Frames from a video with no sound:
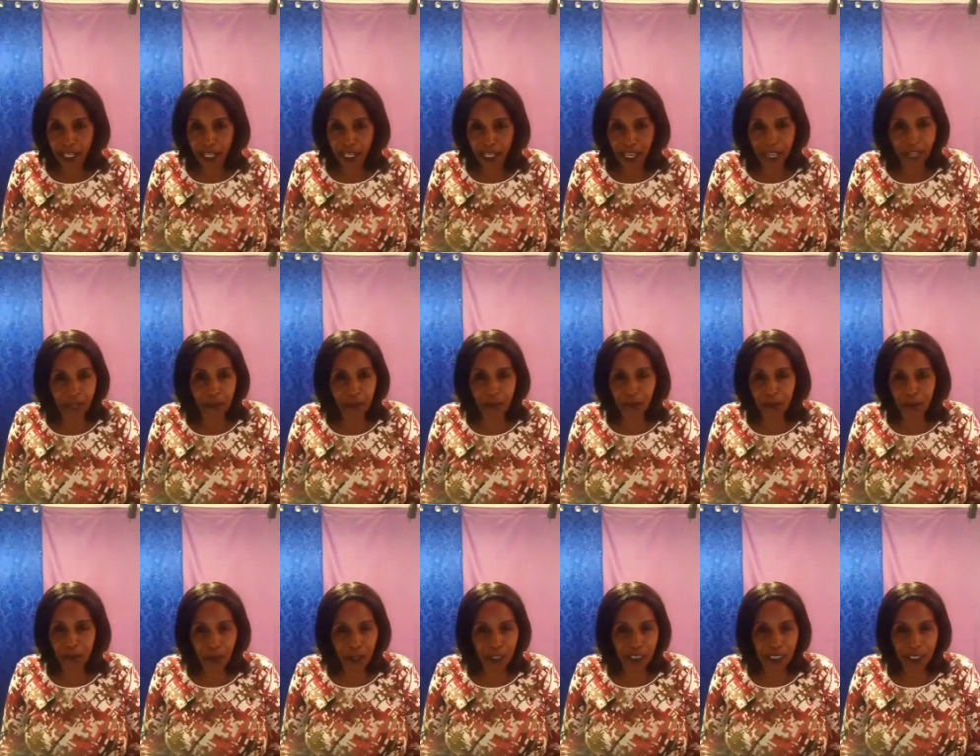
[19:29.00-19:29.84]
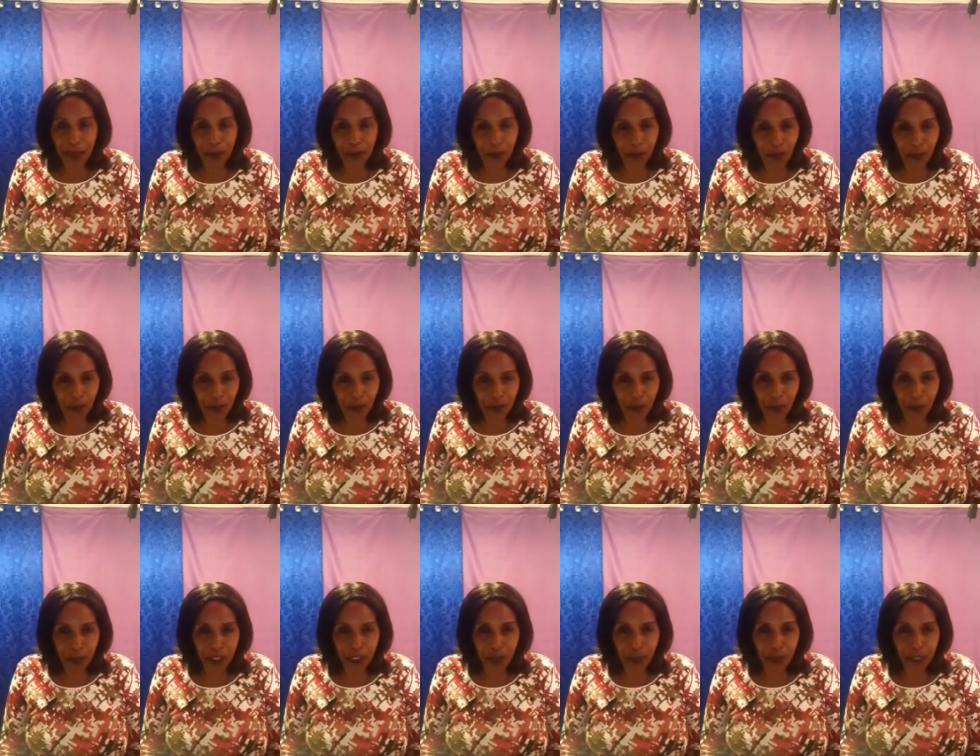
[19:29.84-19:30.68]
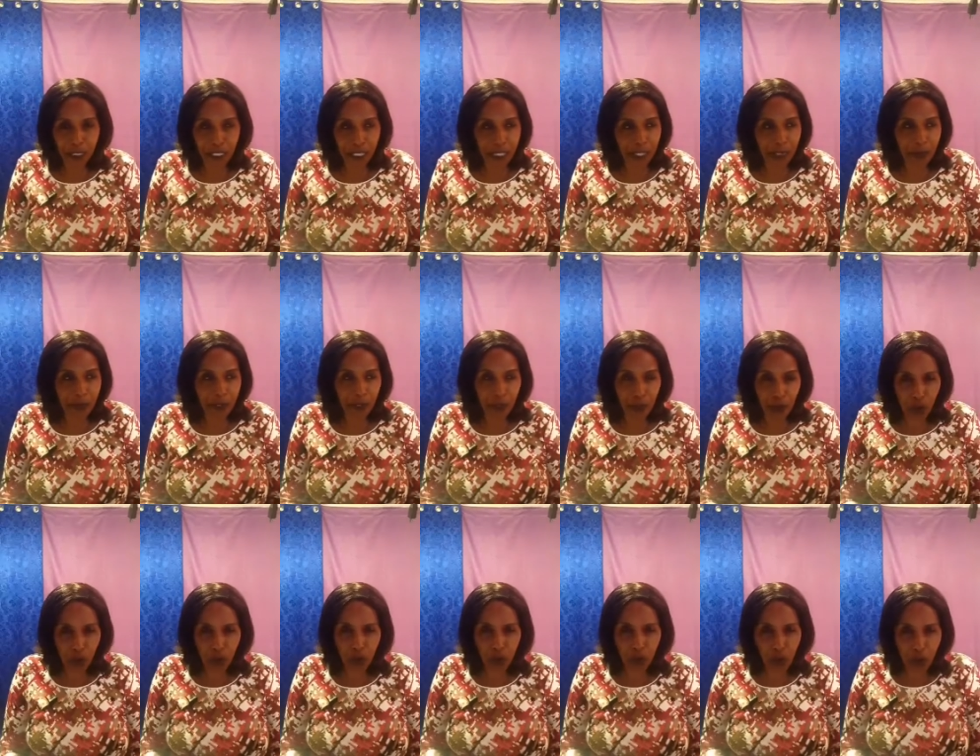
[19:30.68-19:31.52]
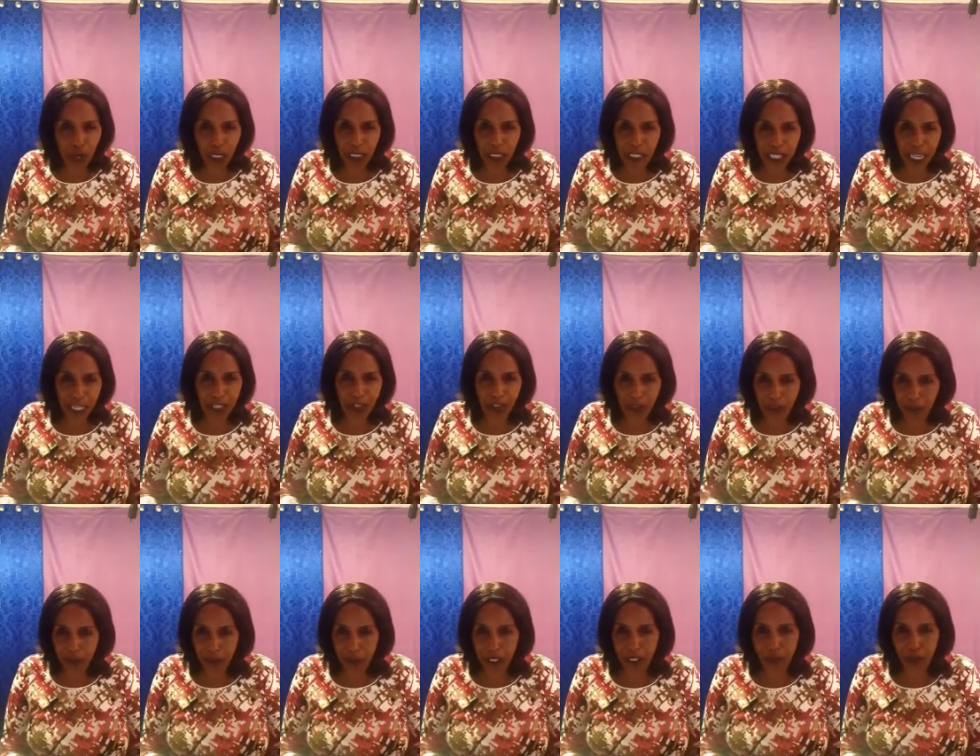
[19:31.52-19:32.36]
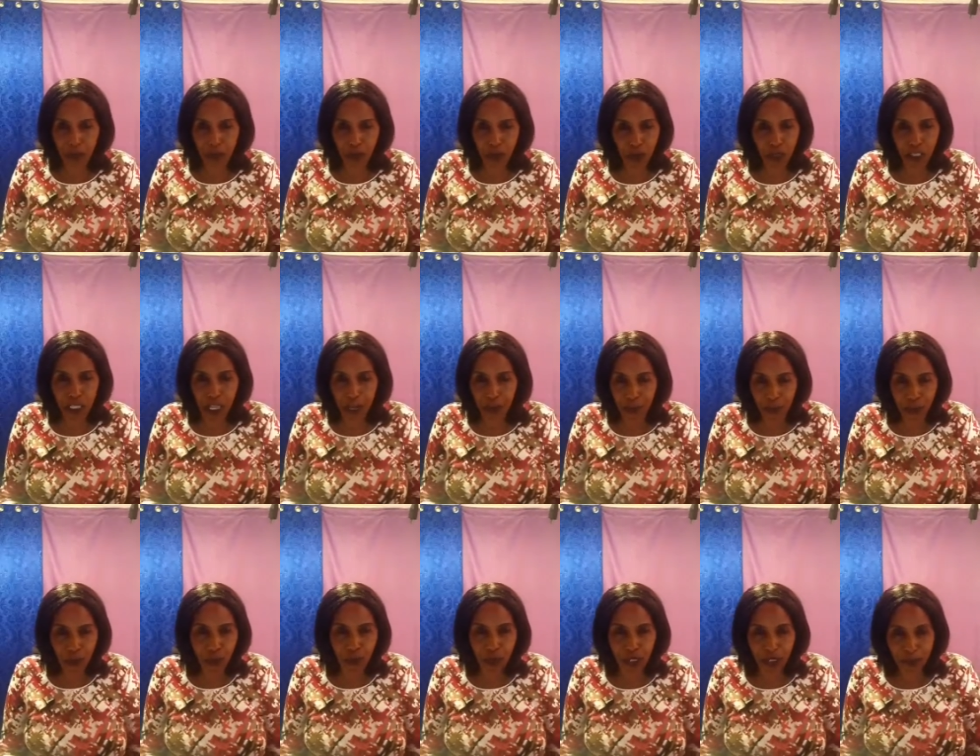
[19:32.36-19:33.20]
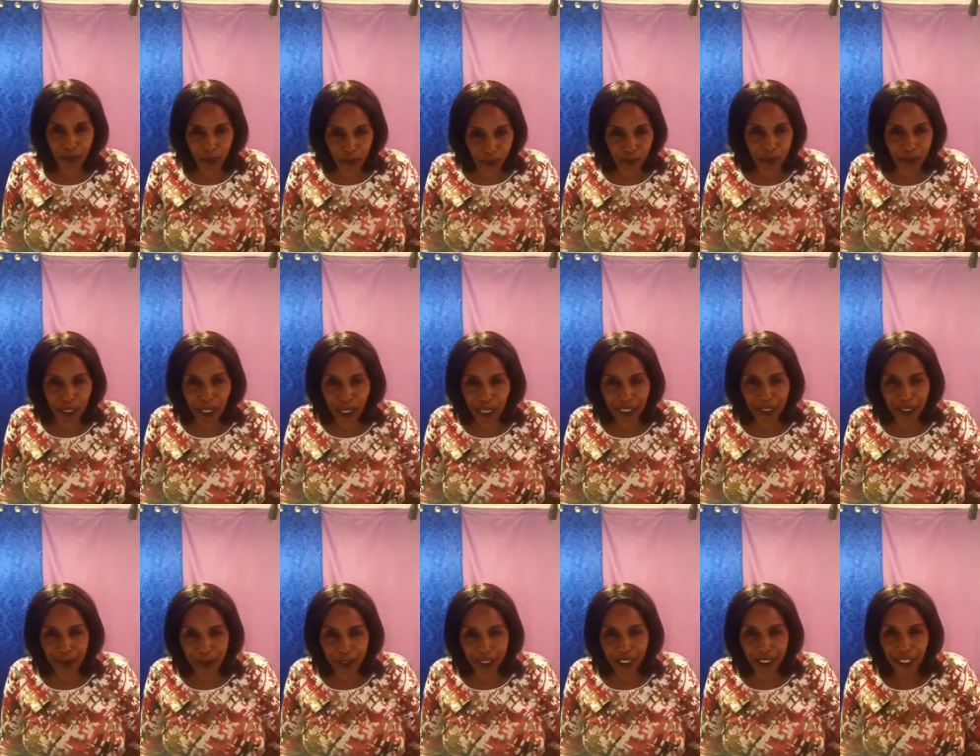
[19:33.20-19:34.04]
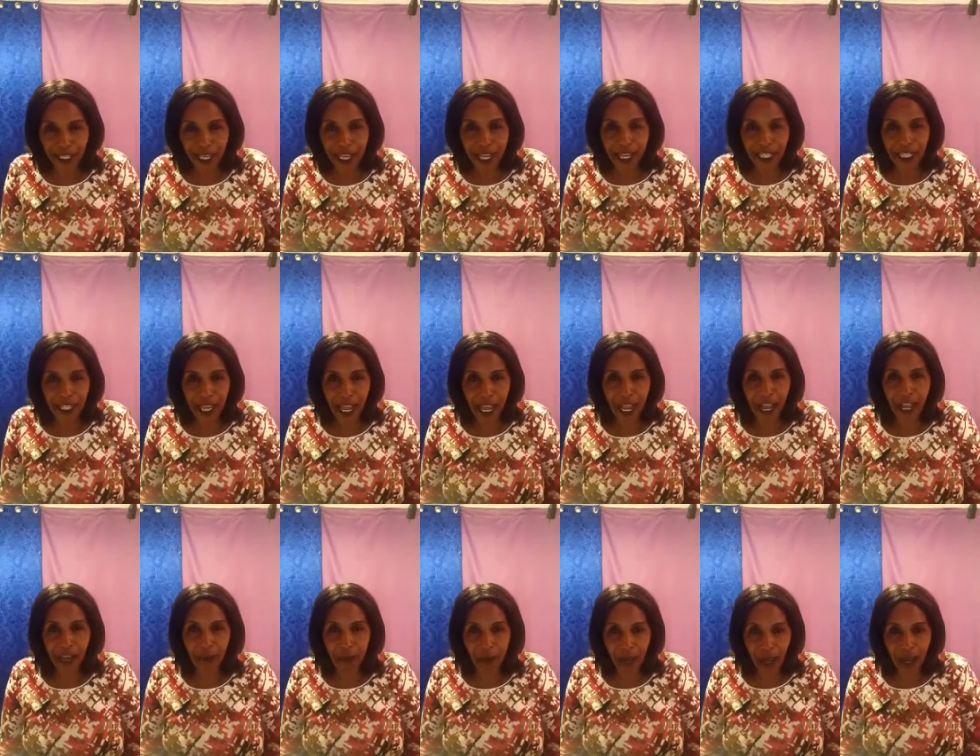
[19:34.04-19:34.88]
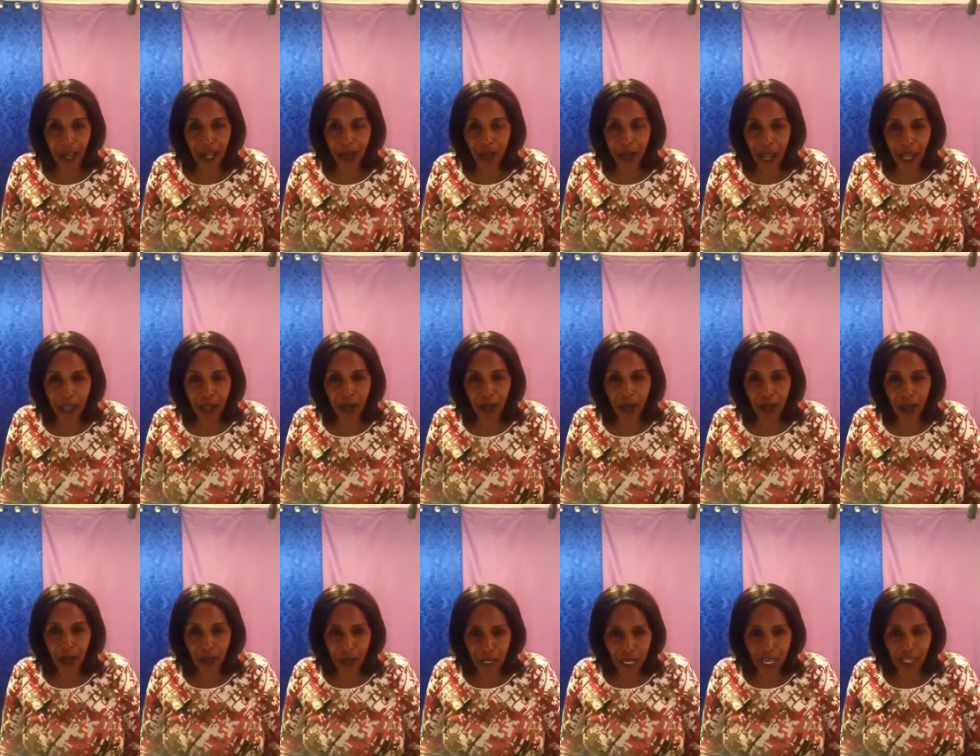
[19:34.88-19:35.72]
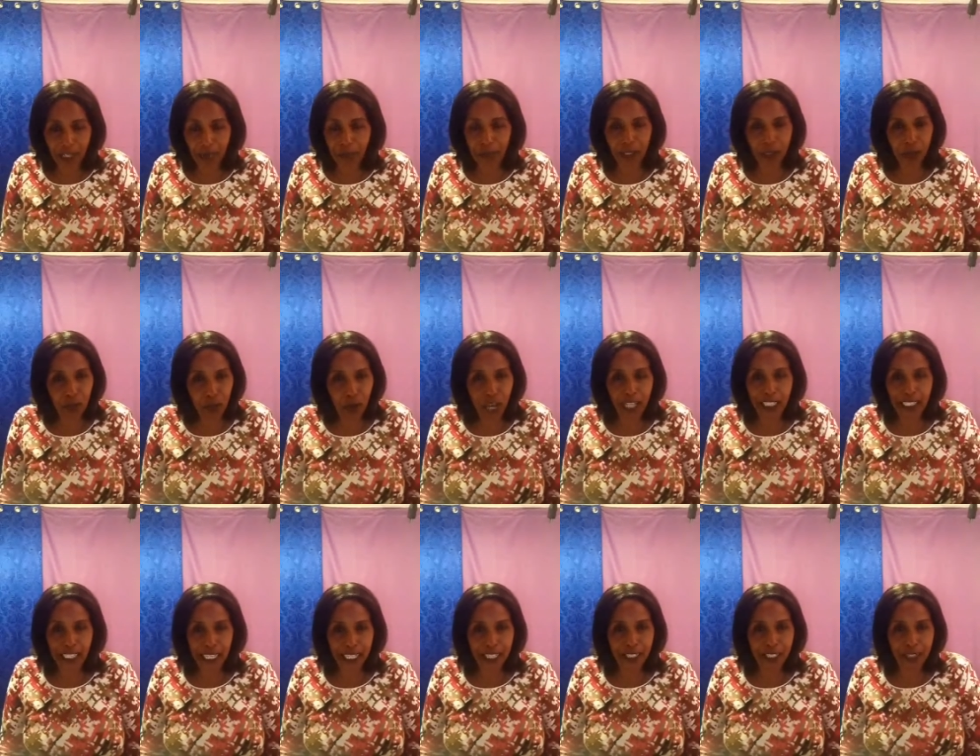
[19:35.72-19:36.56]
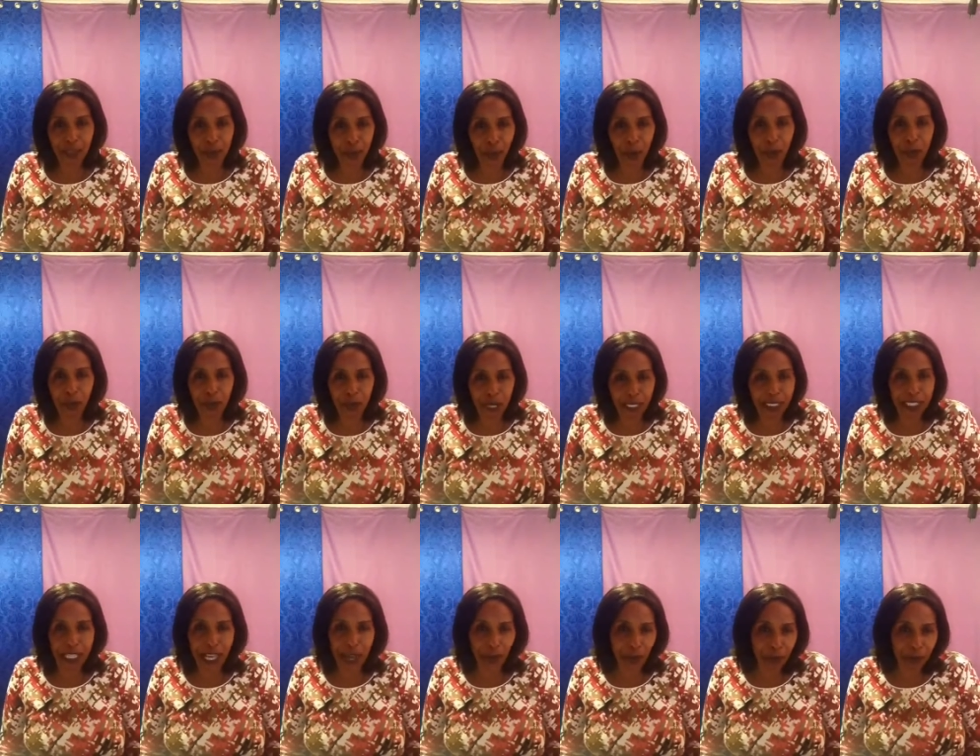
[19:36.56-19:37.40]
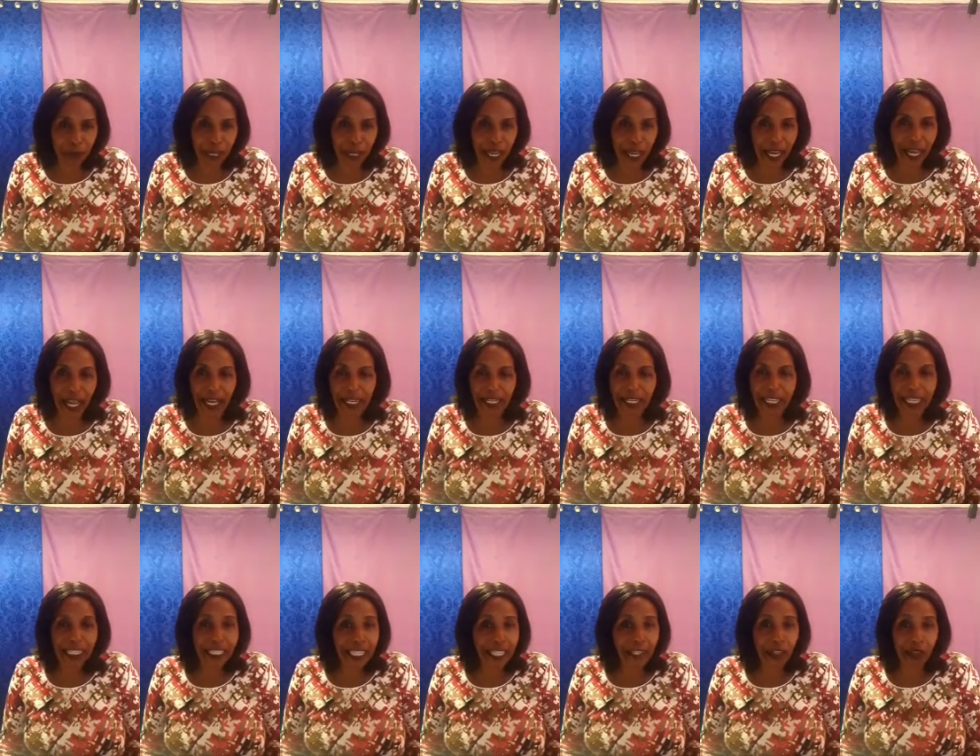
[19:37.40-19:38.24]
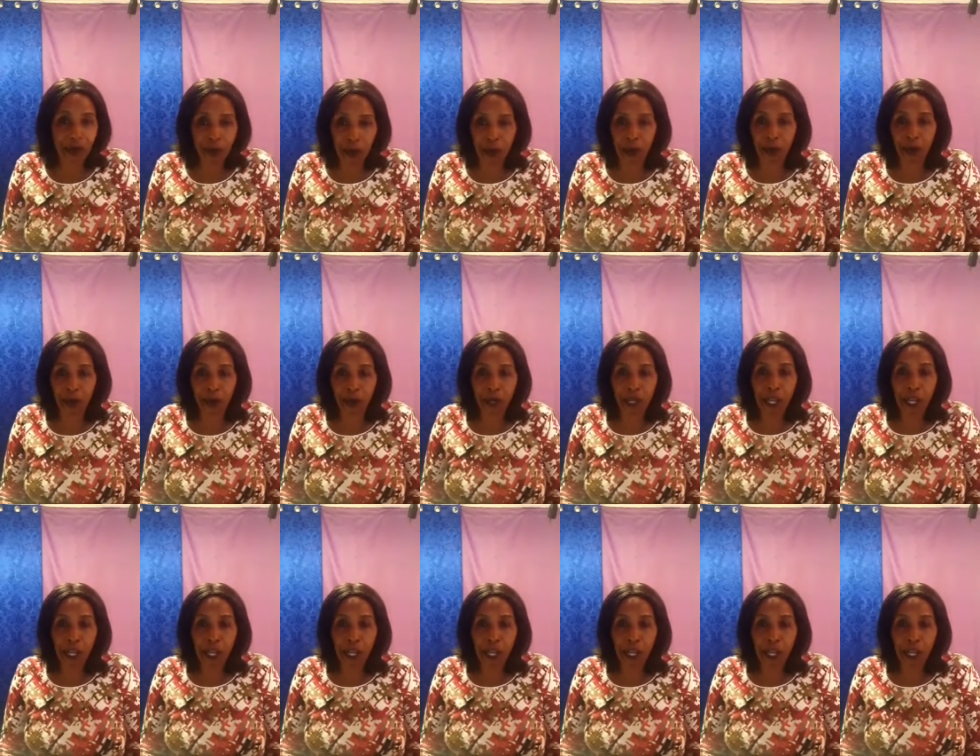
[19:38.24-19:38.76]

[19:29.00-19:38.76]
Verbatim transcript: And people, was, and my friends were telling me, no, walk side on me. You don't have to walk behind me. I, I, I don't behind me. So I said, no, that's how we are. I said no.